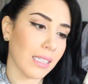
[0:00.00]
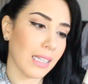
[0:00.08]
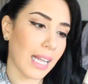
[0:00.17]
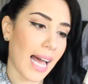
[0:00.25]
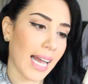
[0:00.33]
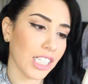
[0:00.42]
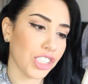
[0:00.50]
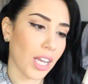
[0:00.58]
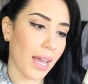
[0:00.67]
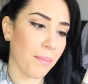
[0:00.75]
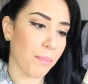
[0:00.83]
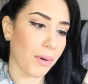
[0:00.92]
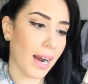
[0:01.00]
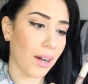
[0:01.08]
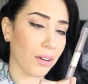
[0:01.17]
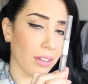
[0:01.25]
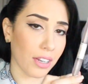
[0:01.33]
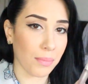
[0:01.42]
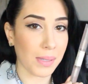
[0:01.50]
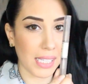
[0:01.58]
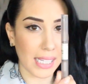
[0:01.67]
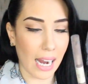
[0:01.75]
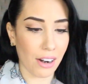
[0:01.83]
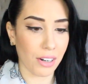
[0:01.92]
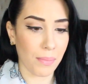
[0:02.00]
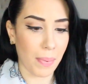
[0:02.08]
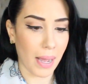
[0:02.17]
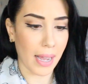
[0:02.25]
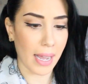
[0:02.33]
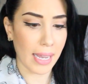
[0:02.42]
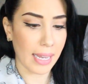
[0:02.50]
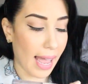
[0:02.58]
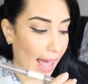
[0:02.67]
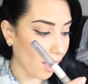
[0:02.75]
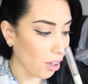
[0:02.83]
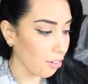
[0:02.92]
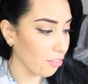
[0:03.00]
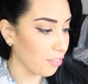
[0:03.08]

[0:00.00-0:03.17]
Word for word: lash and brow clear mascara by e l